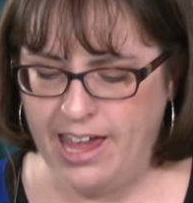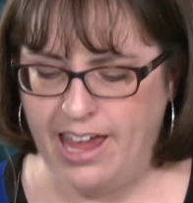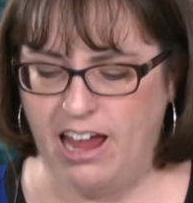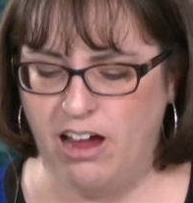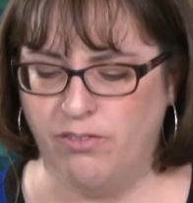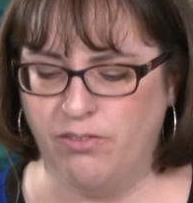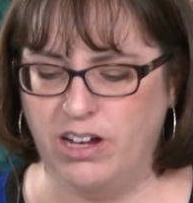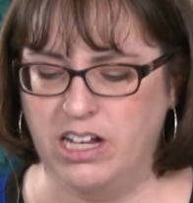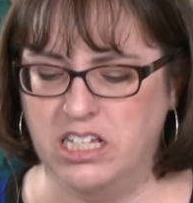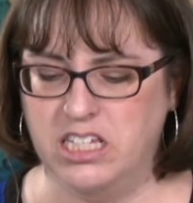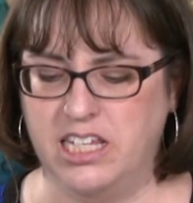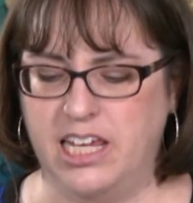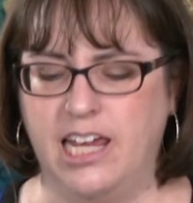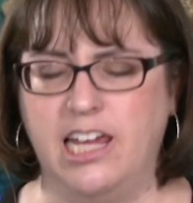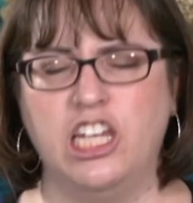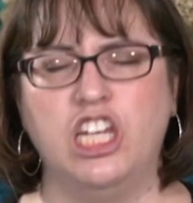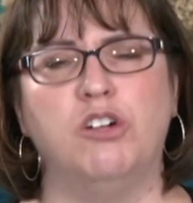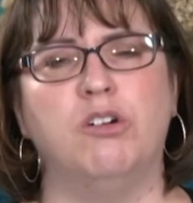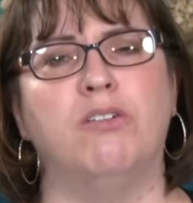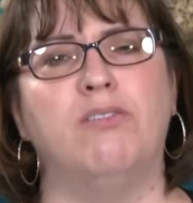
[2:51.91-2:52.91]
Every
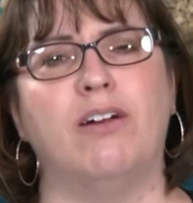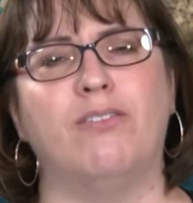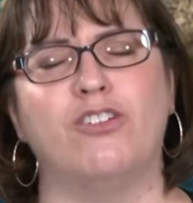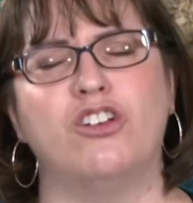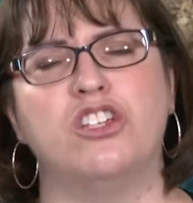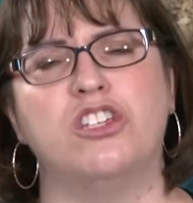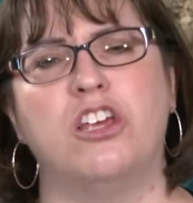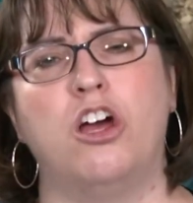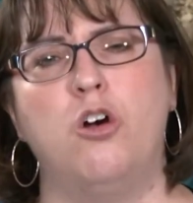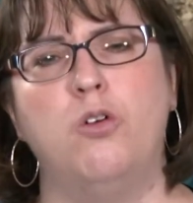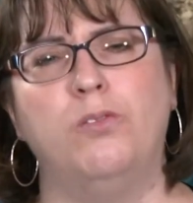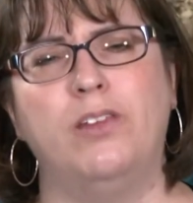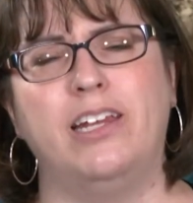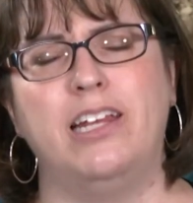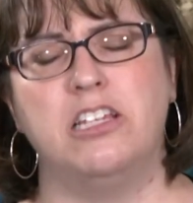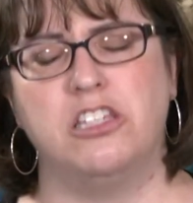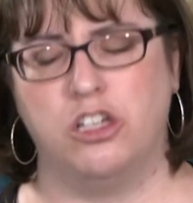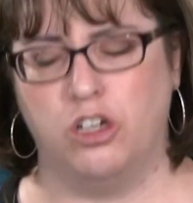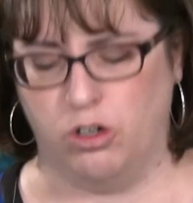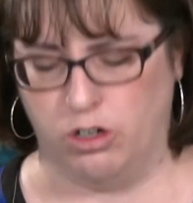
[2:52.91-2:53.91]
seed you have ever sown that
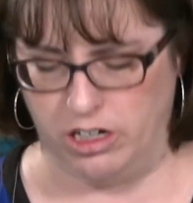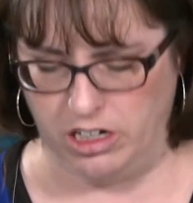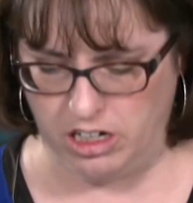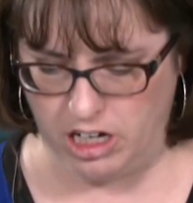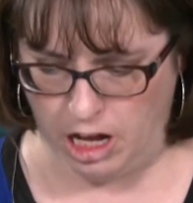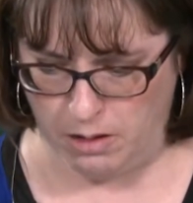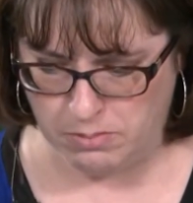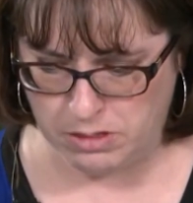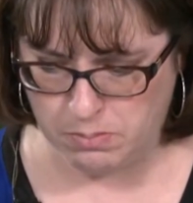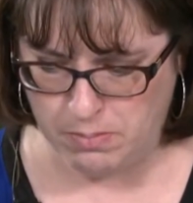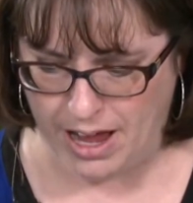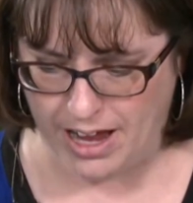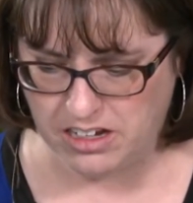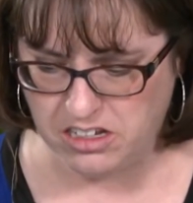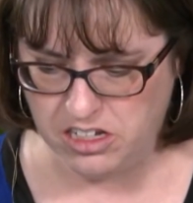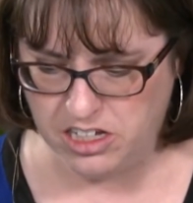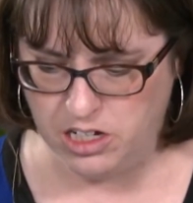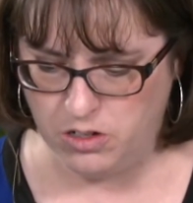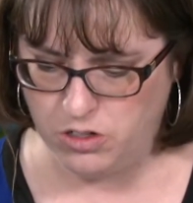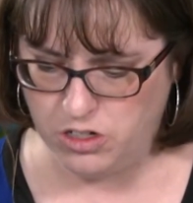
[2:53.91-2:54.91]
is good comes back
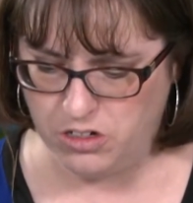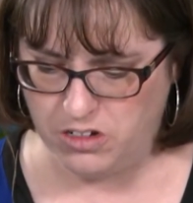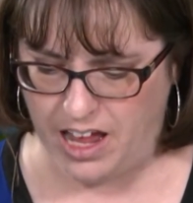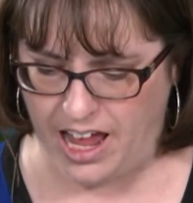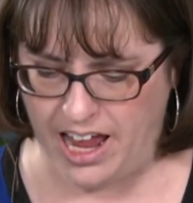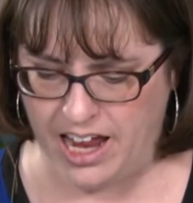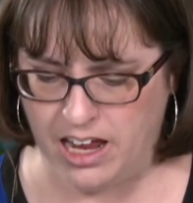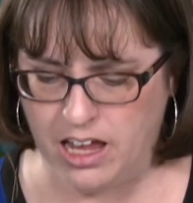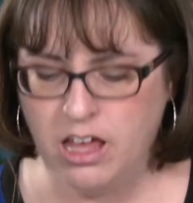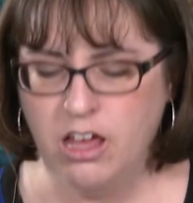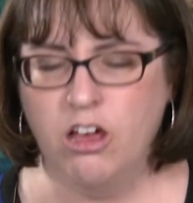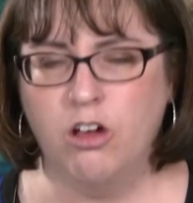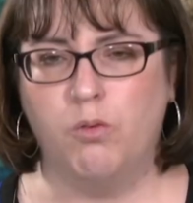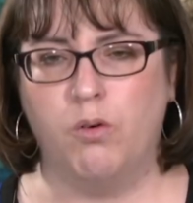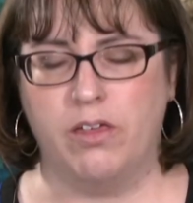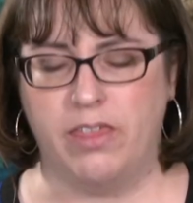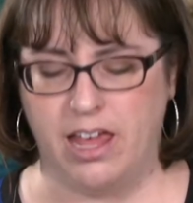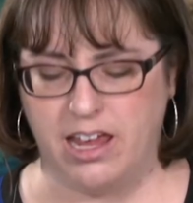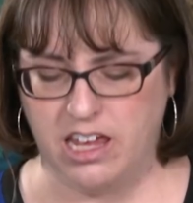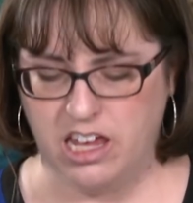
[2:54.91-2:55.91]
to you today
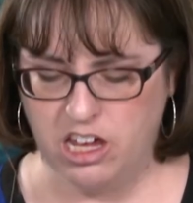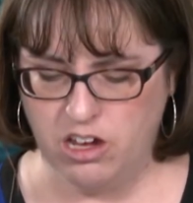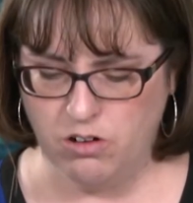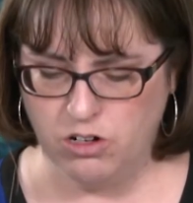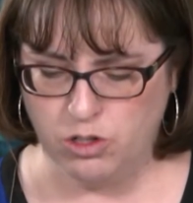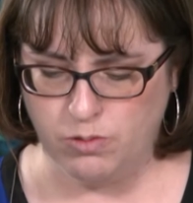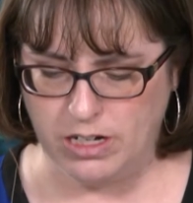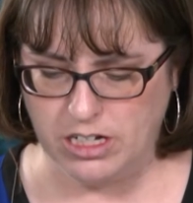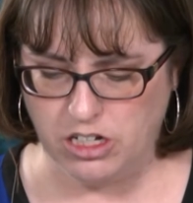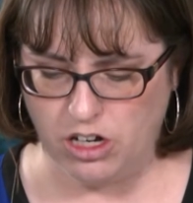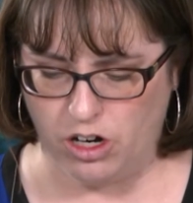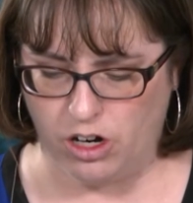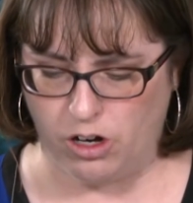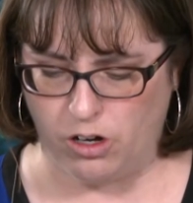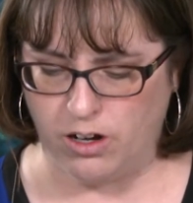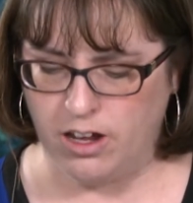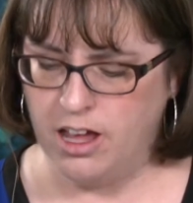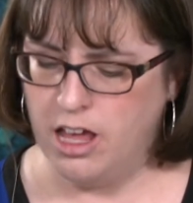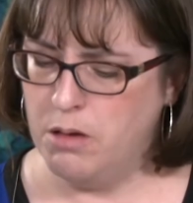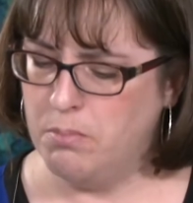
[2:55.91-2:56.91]
with a huge
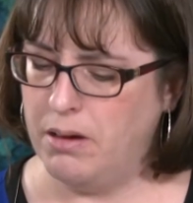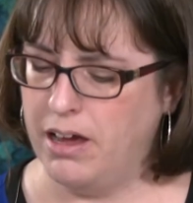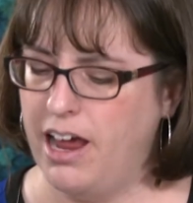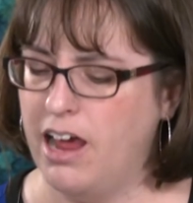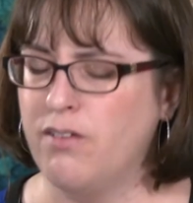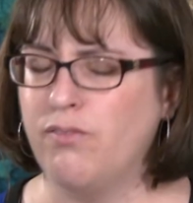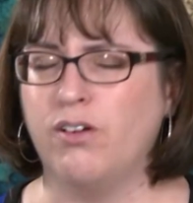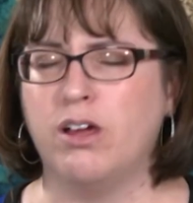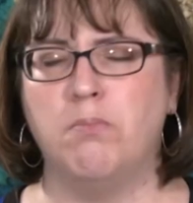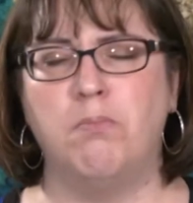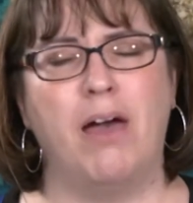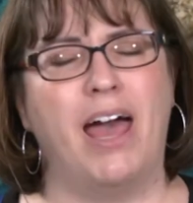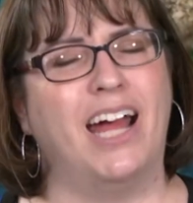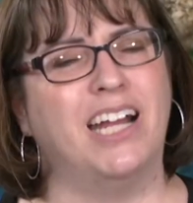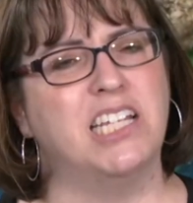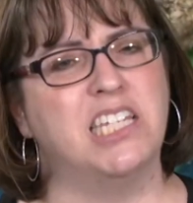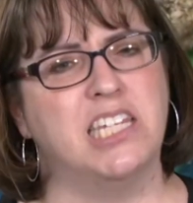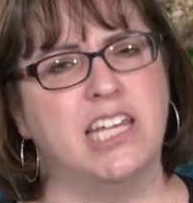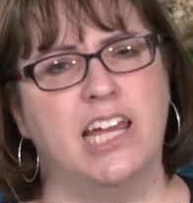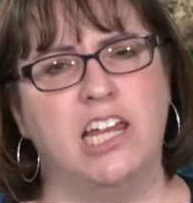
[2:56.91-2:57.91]
return but every
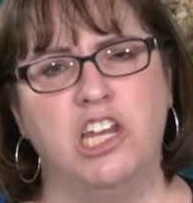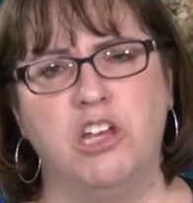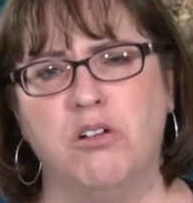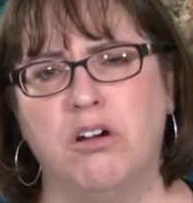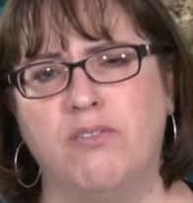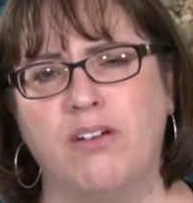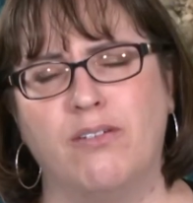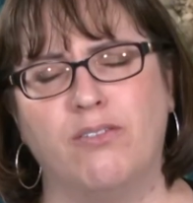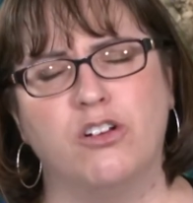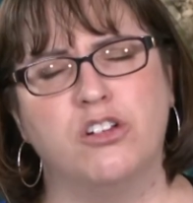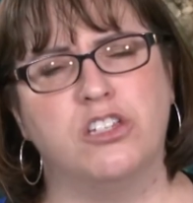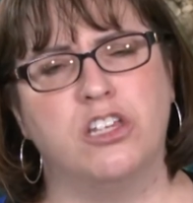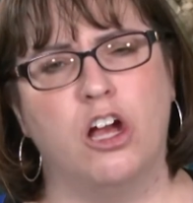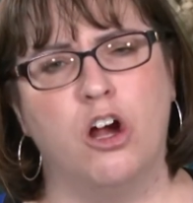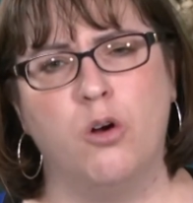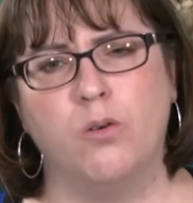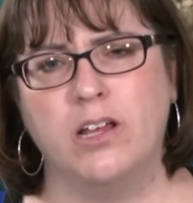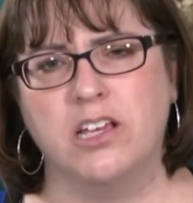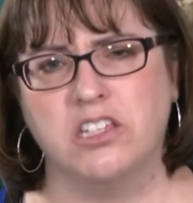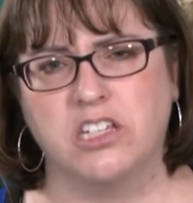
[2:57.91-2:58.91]
bad seed you have ever
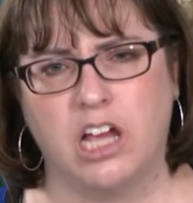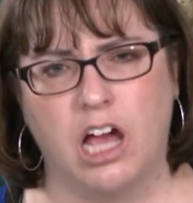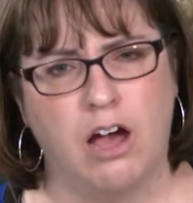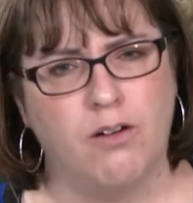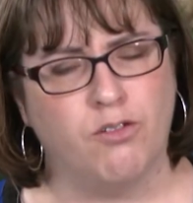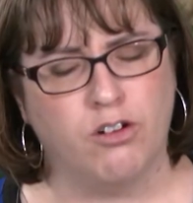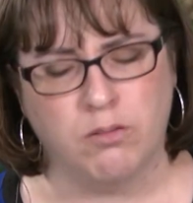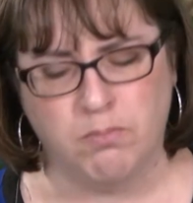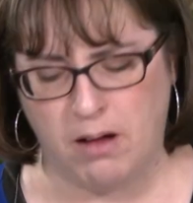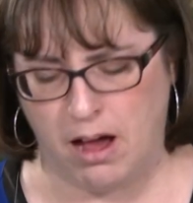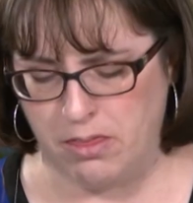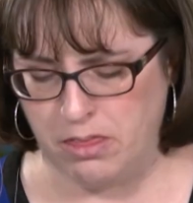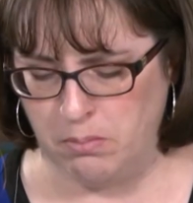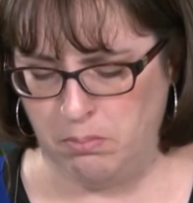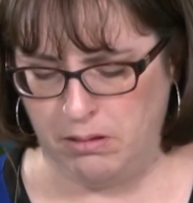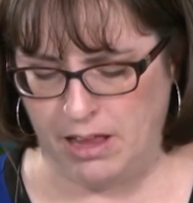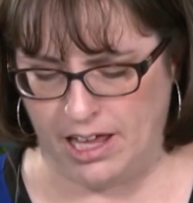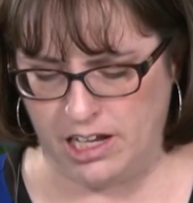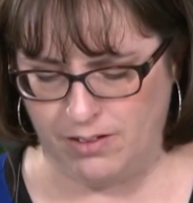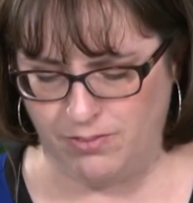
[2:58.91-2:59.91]
sown is covered by the
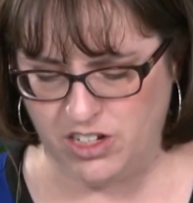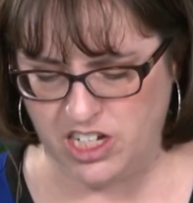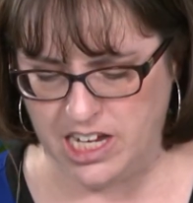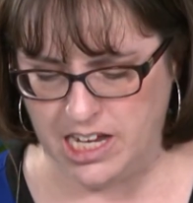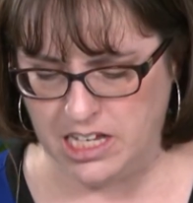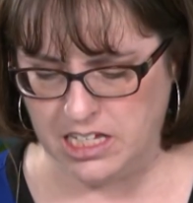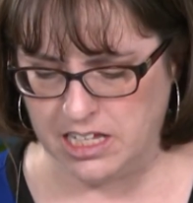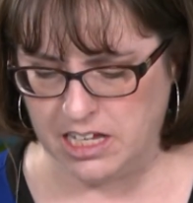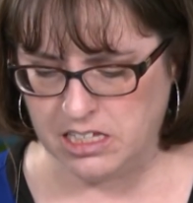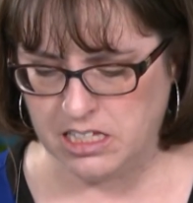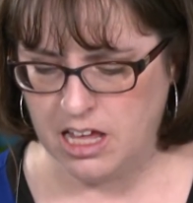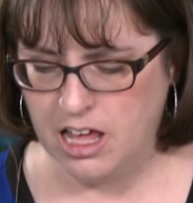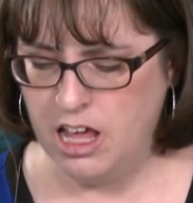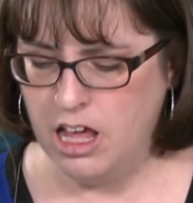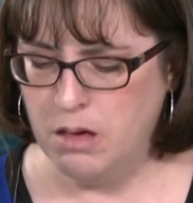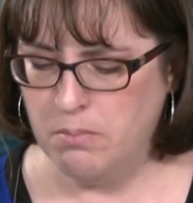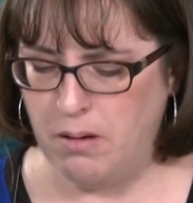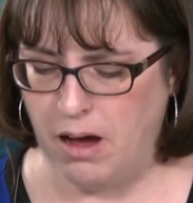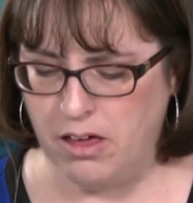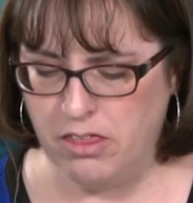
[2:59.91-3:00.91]
blood of Jesus,
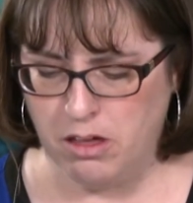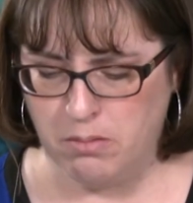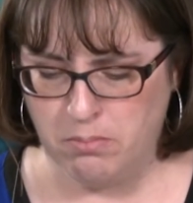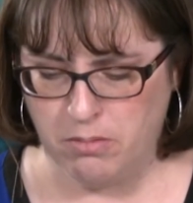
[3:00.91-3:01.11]
by the